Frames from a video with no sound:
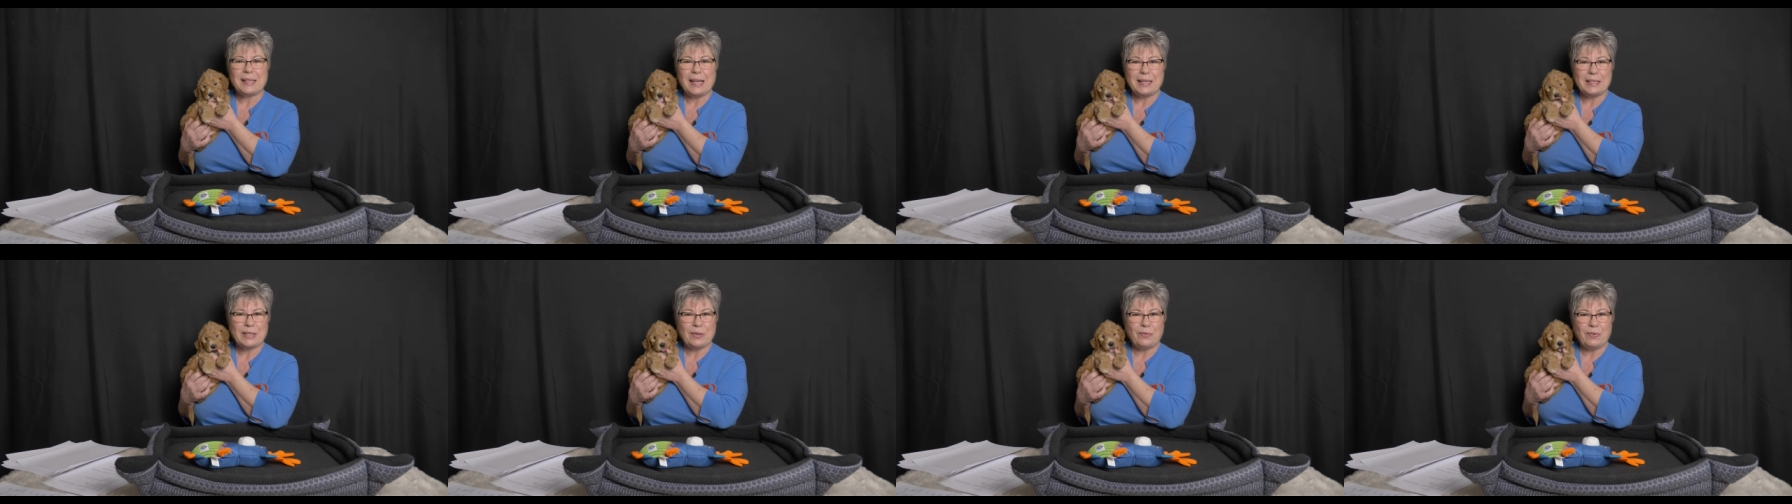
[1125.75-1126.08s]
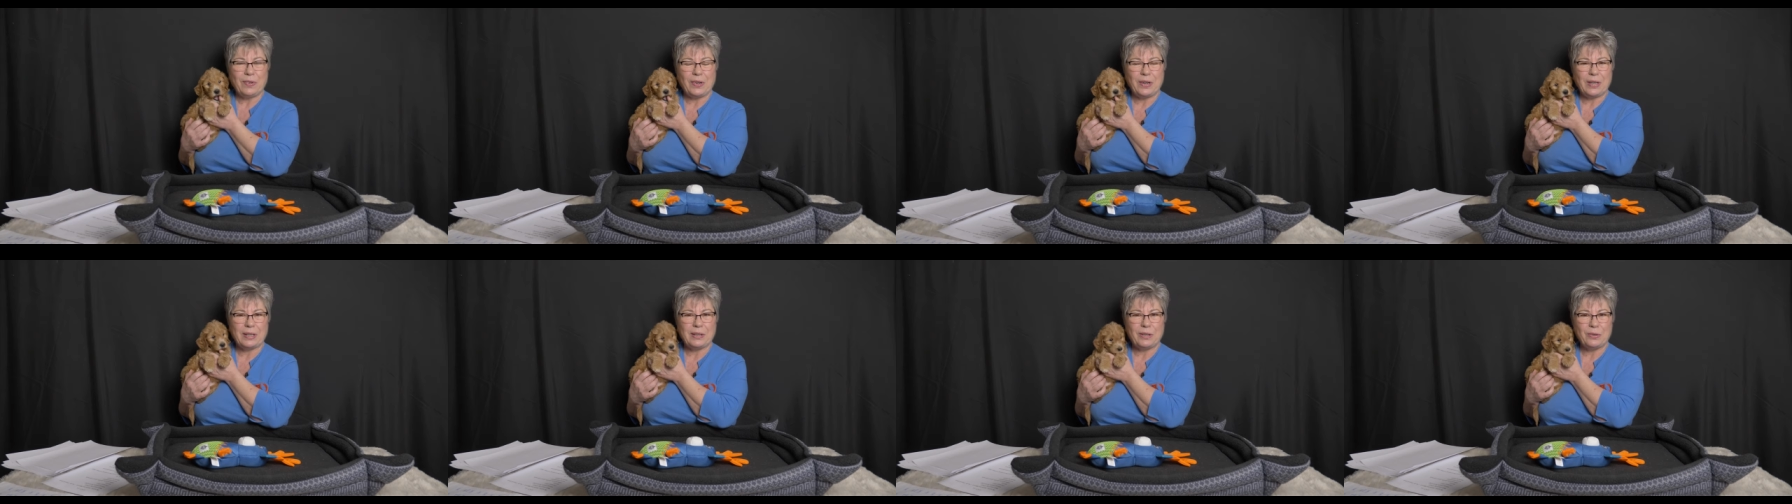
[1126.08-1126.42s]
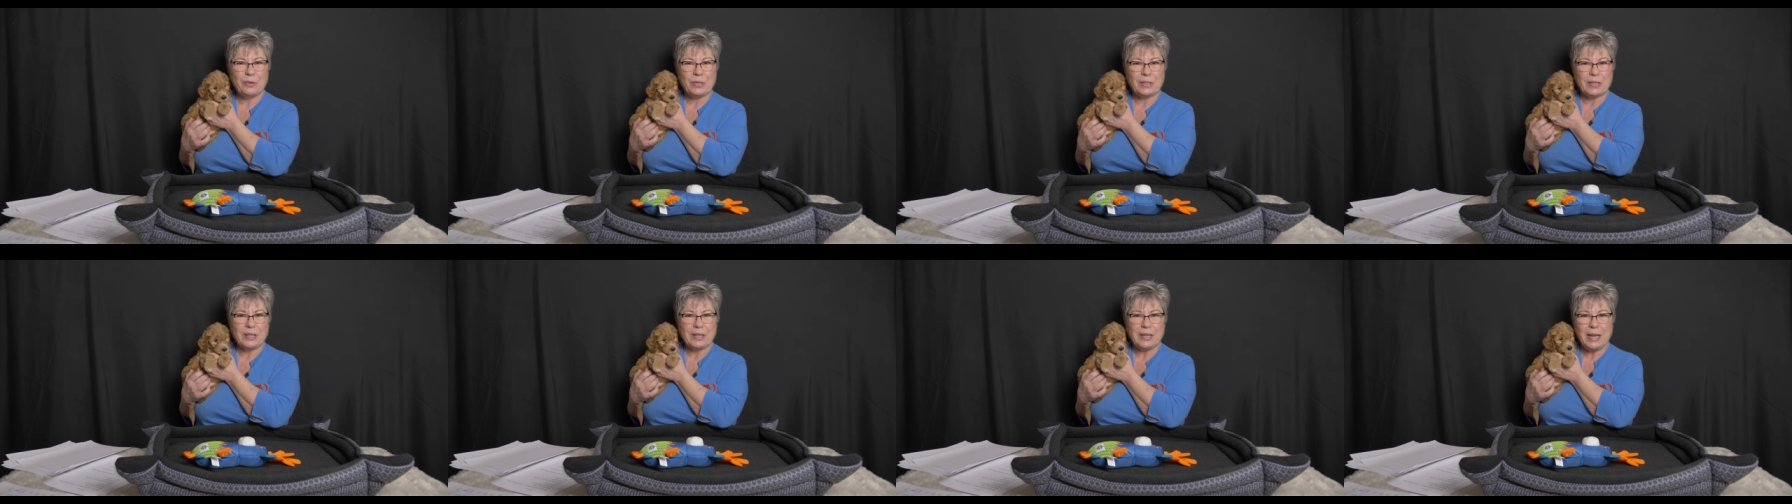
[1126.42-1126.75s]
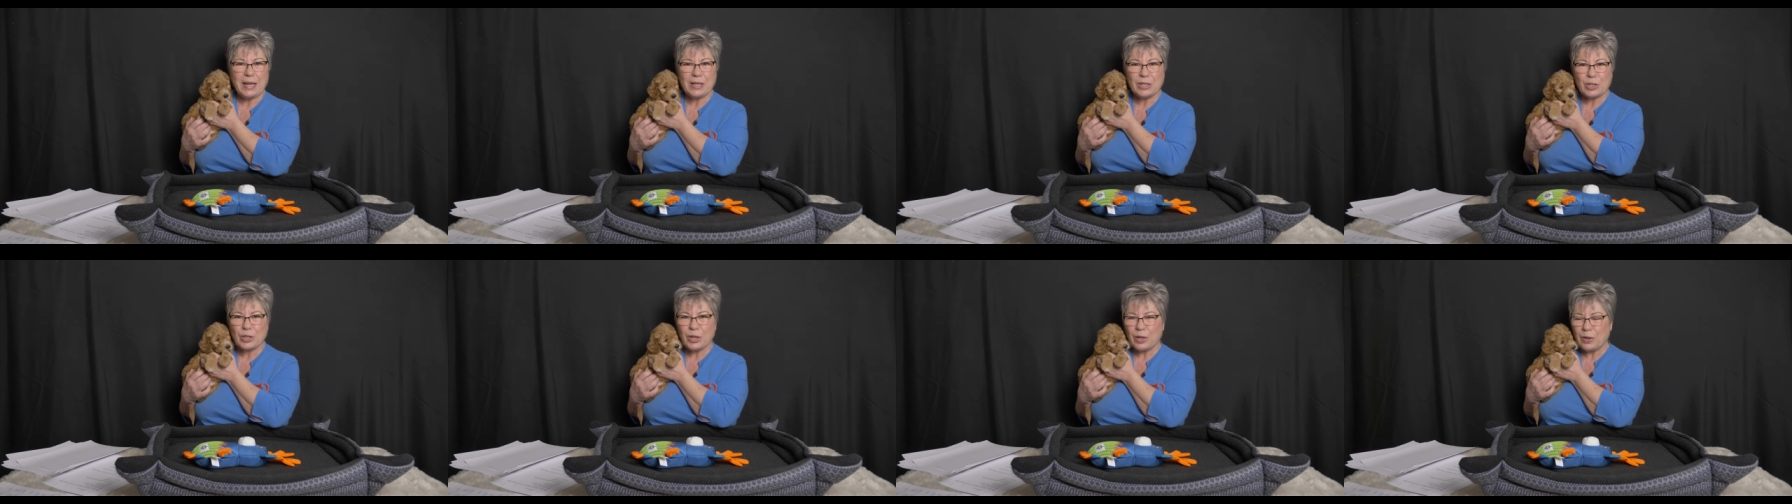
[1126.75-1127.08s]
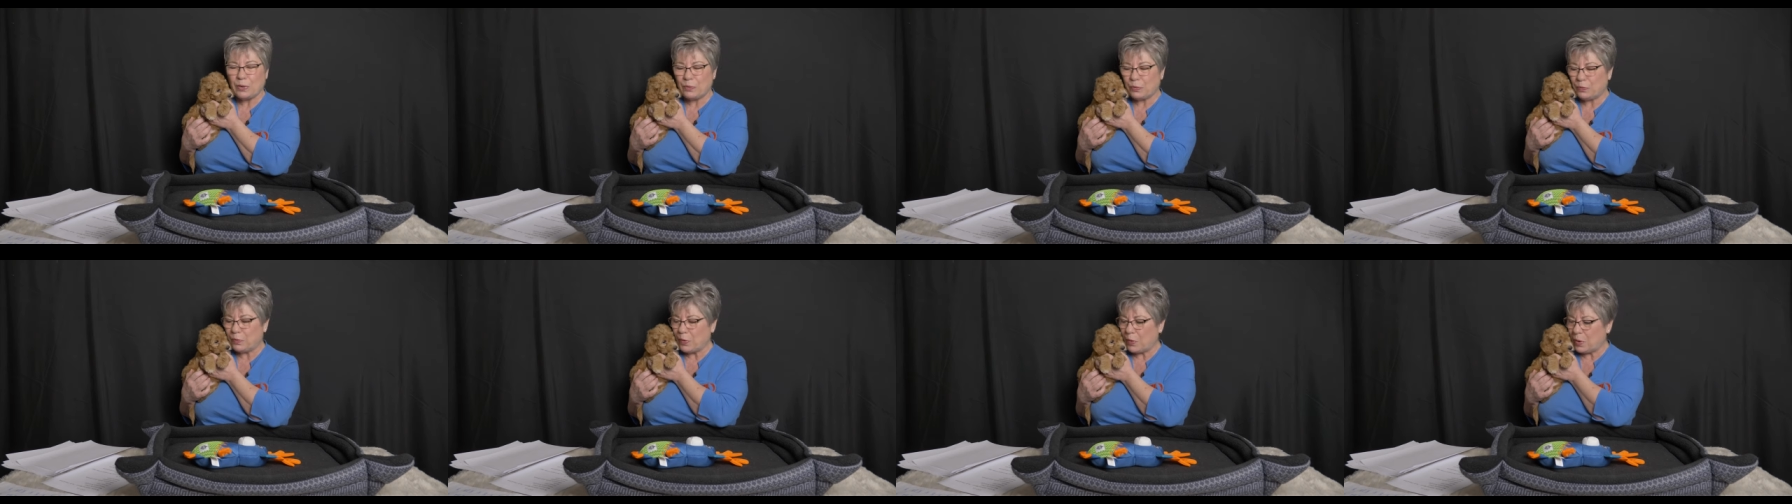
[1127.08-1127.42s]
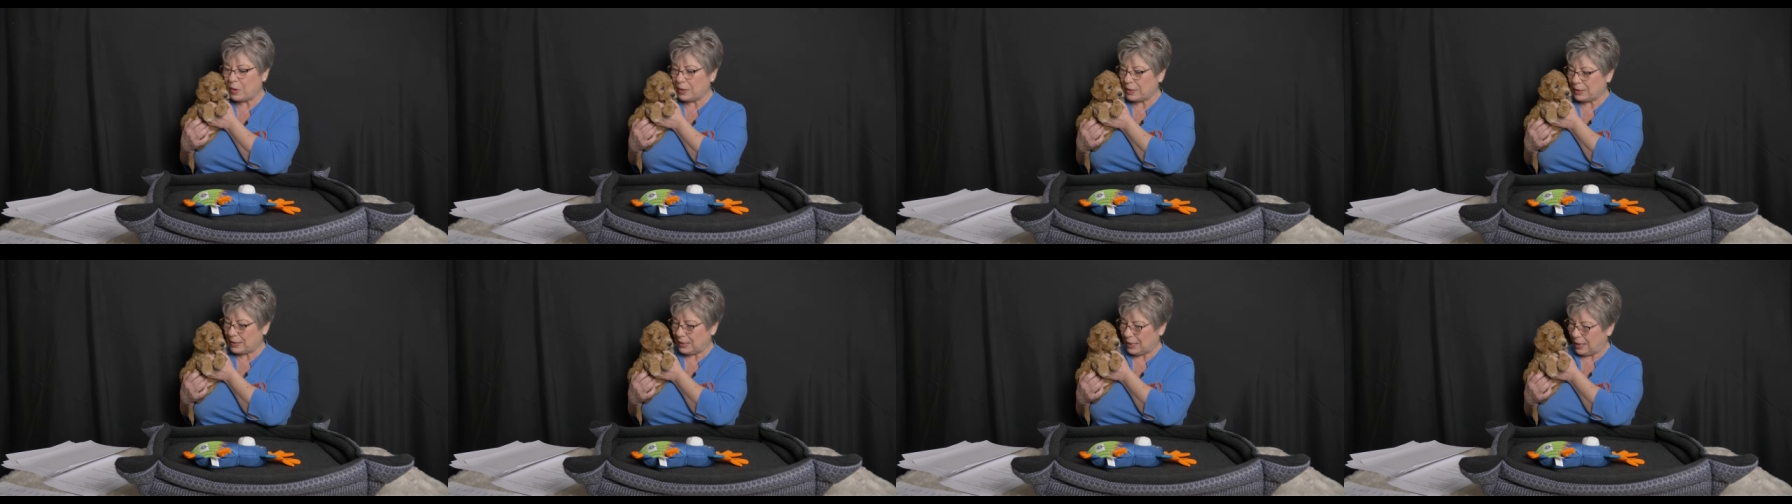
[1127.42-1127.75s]
has a very close connection
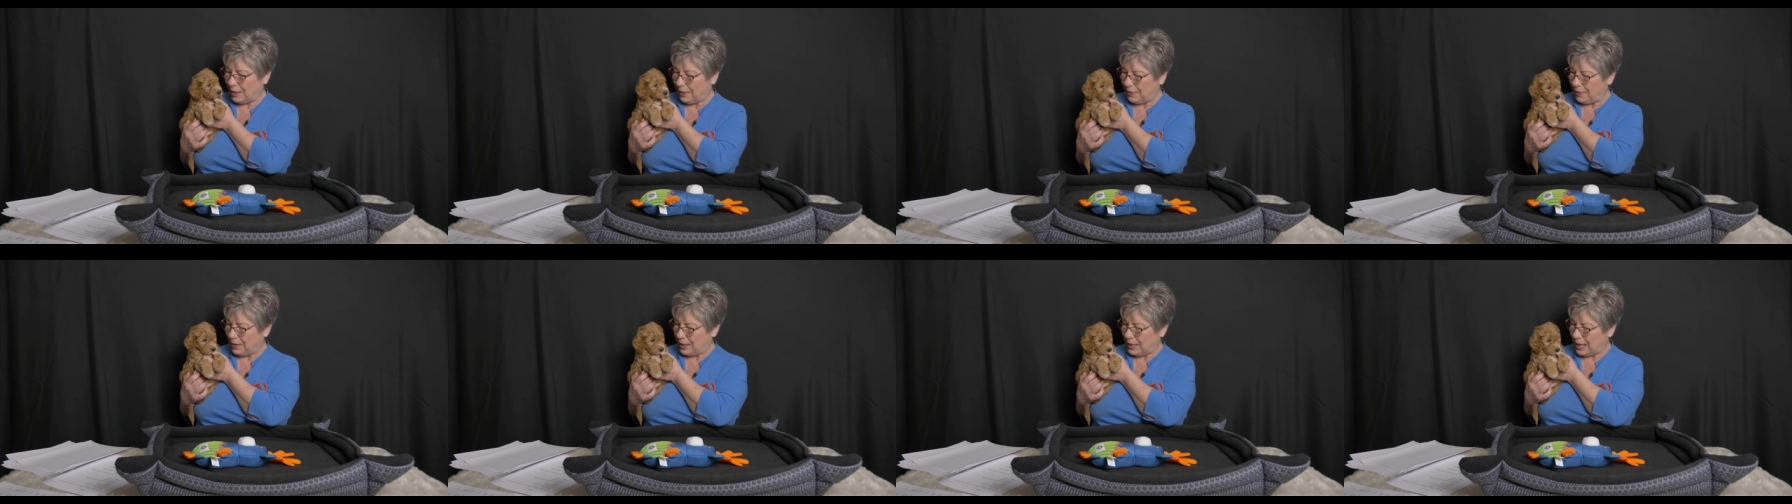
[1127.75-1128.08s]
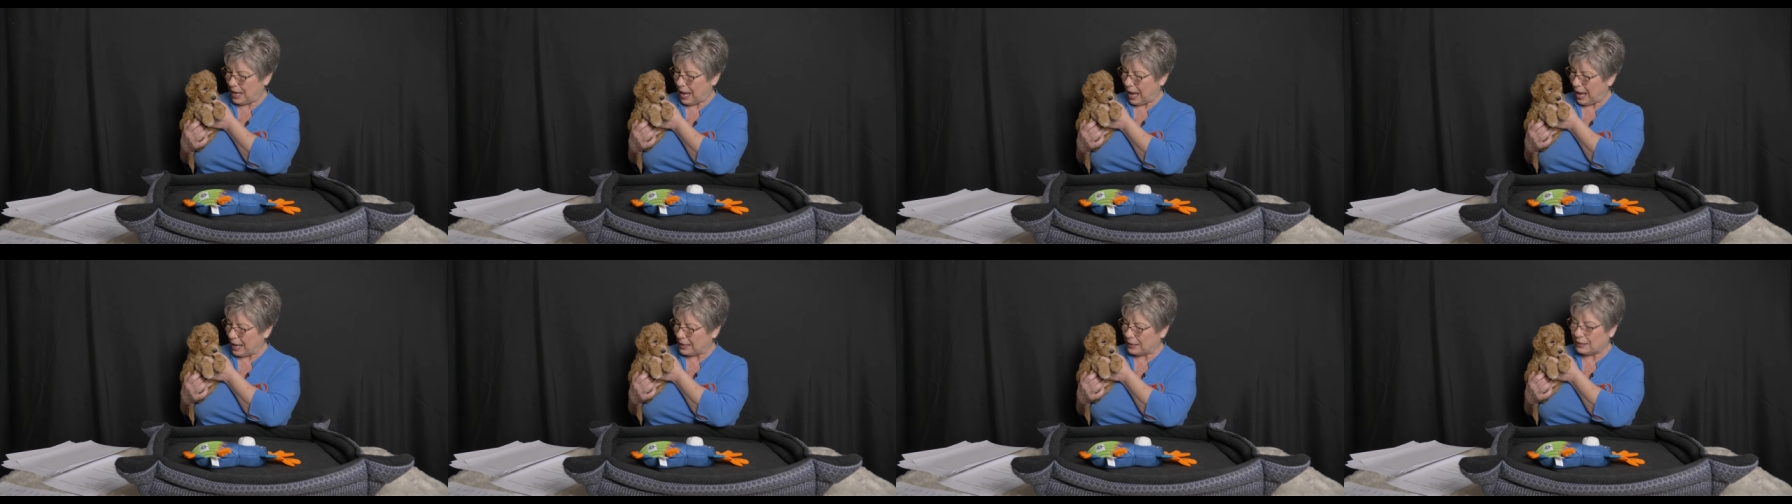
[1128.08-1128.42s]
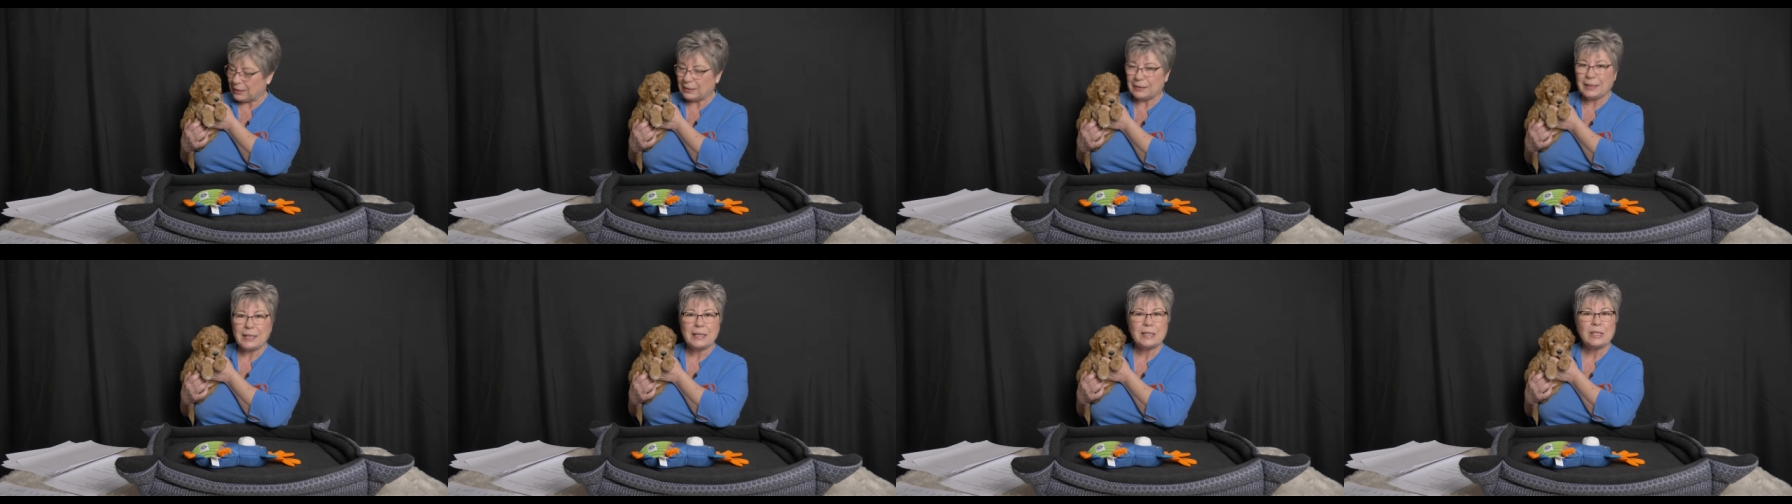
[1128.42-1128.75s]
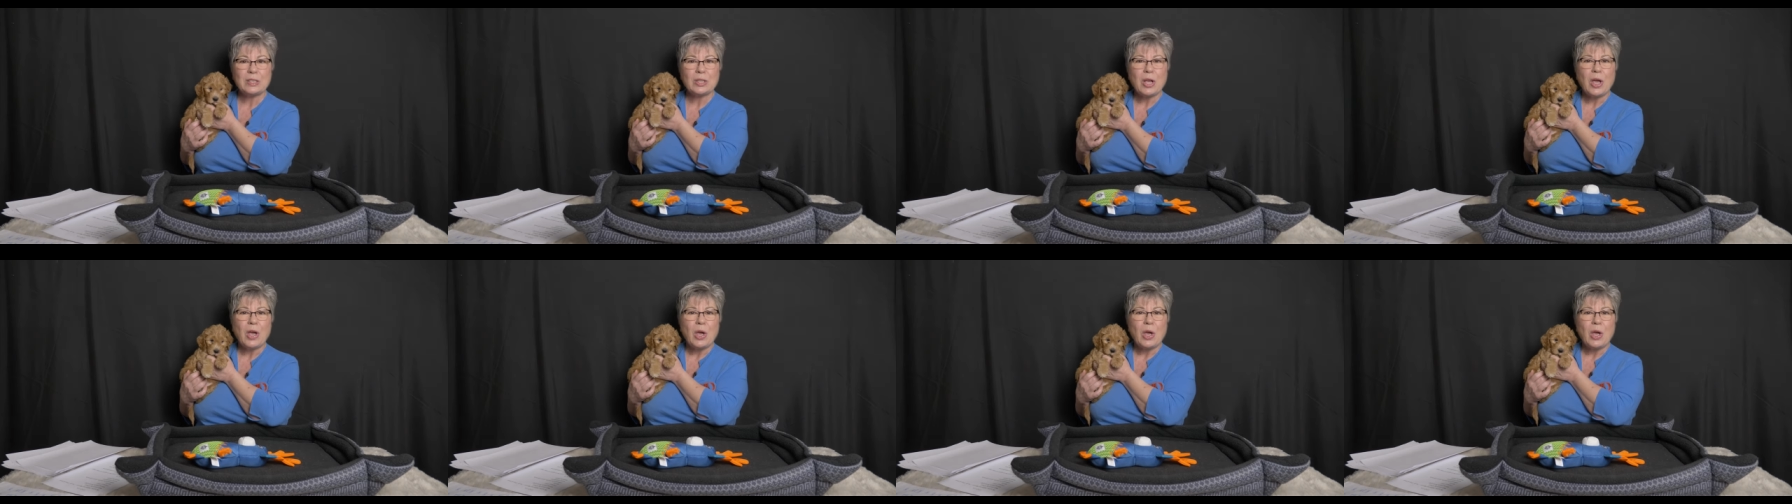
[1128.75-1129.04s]
for Terry and Clint